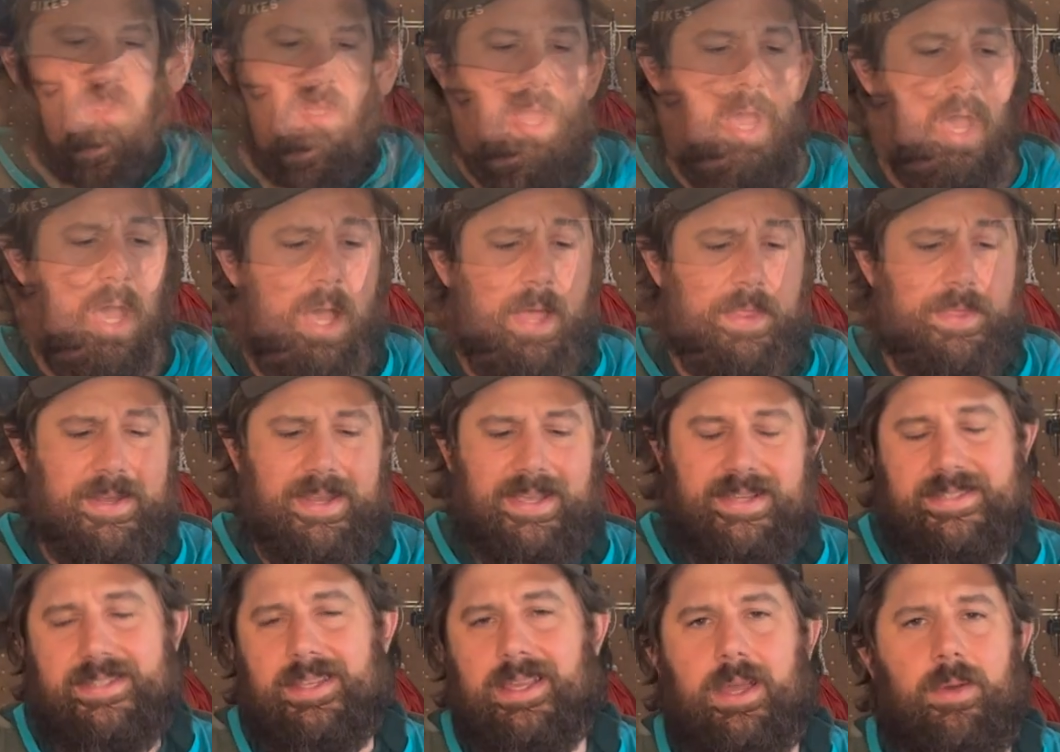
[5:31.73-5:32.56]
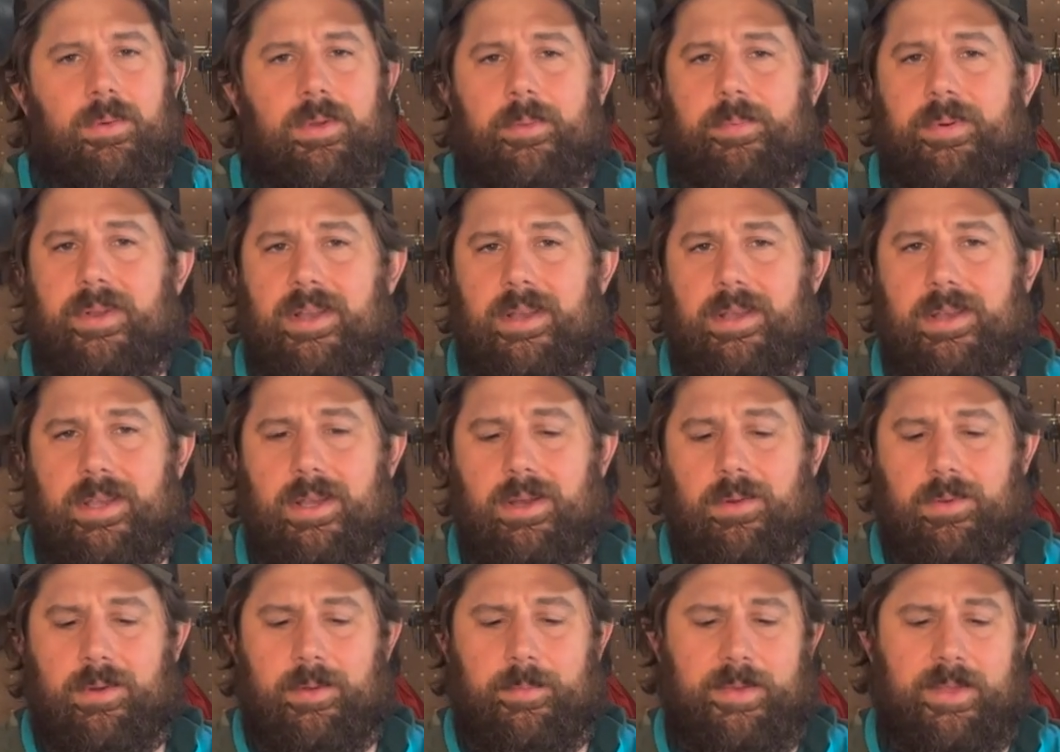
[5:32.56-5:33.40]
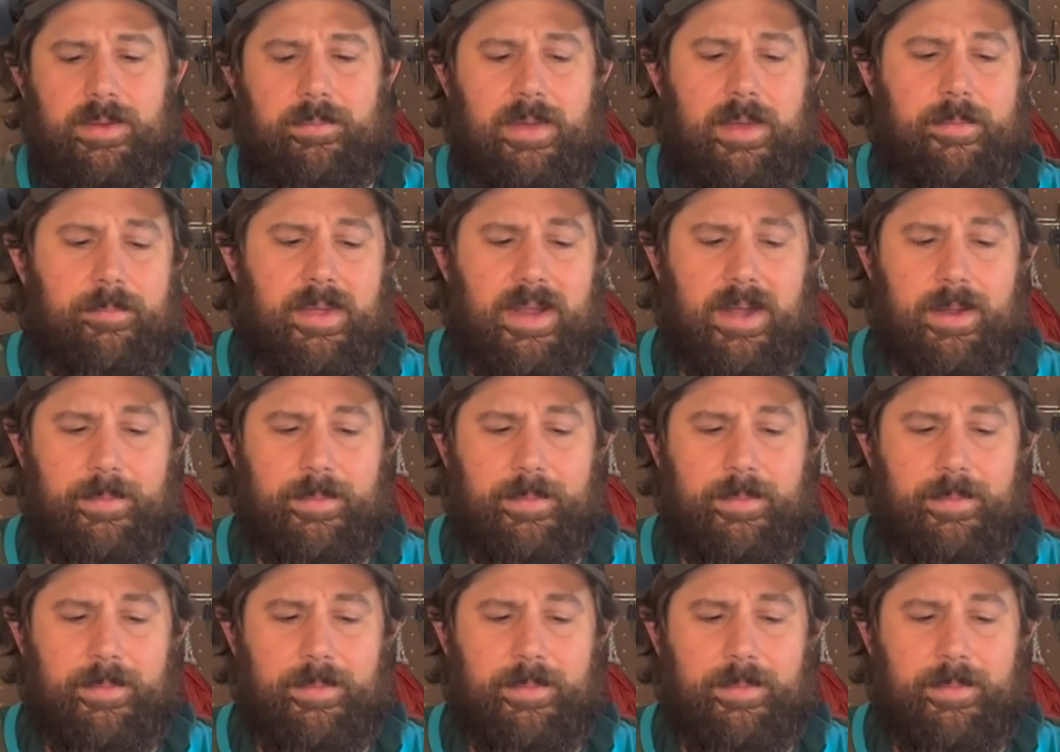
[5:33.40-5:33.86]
The next thing I would have put in here would have been my